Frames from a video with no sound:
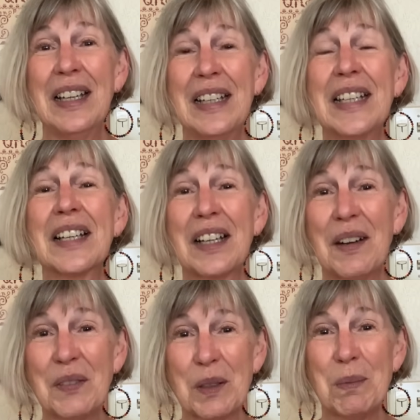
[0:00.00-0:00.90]
get
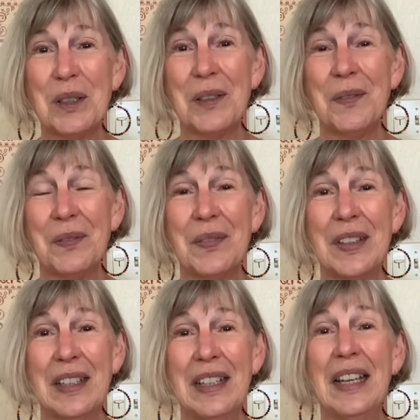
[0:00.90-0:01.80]
comfortable,
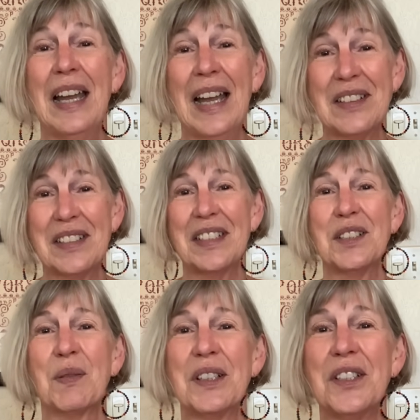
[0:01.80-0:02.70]
and stitch
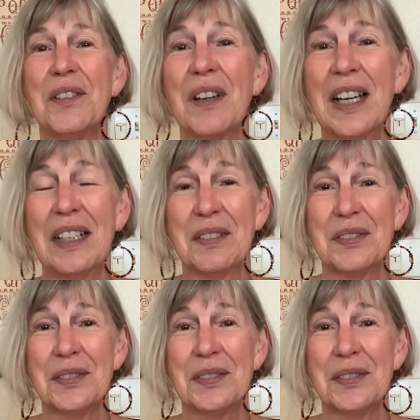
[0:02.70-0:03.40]
what you love.